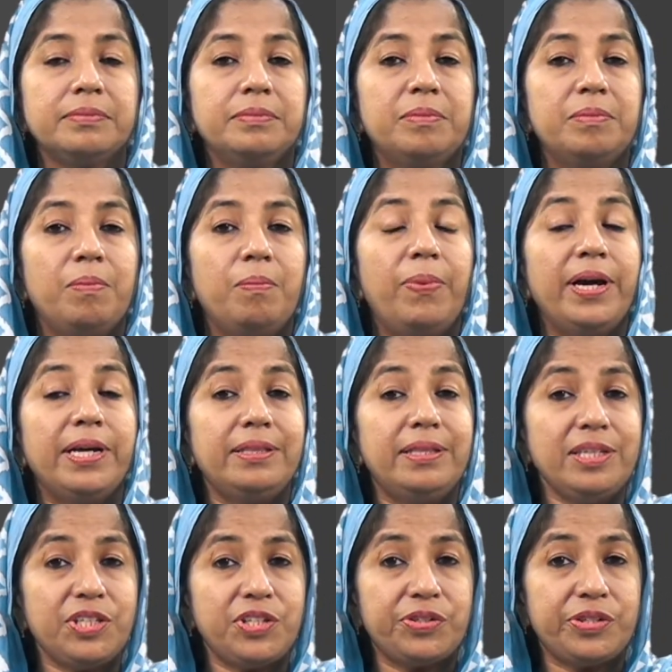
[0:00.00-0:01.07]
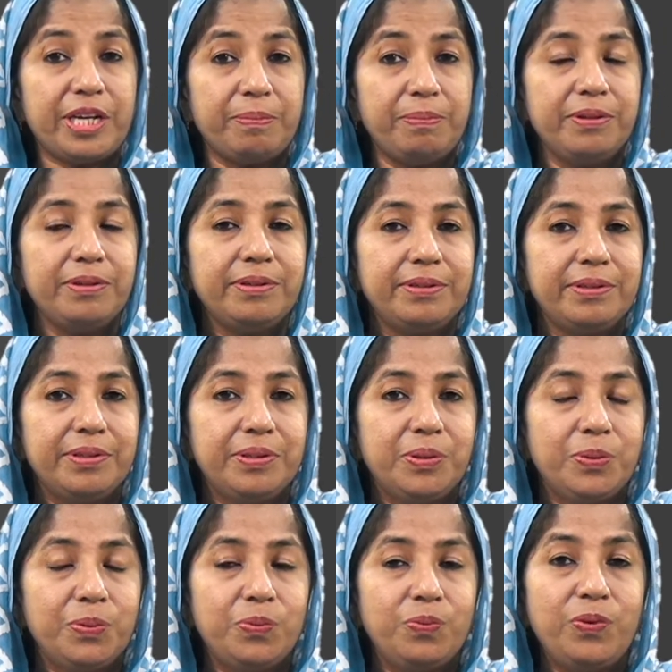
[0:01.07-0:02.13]
By this step,
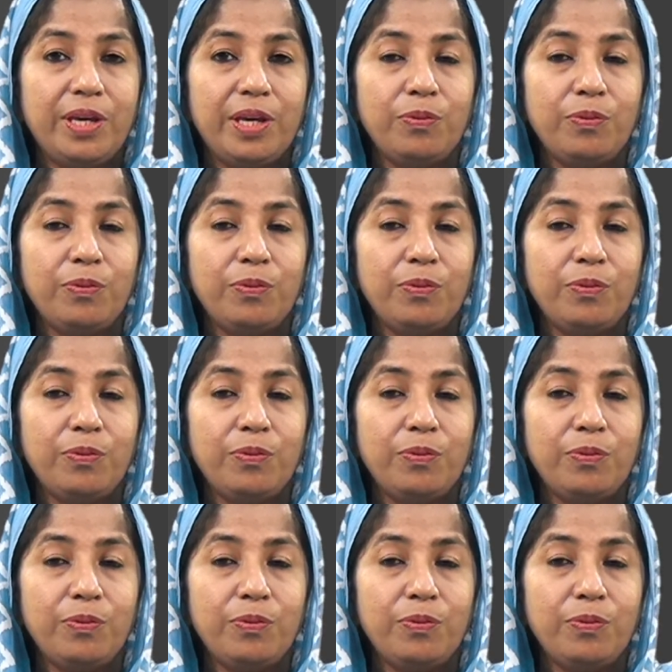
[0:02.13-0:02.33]
we have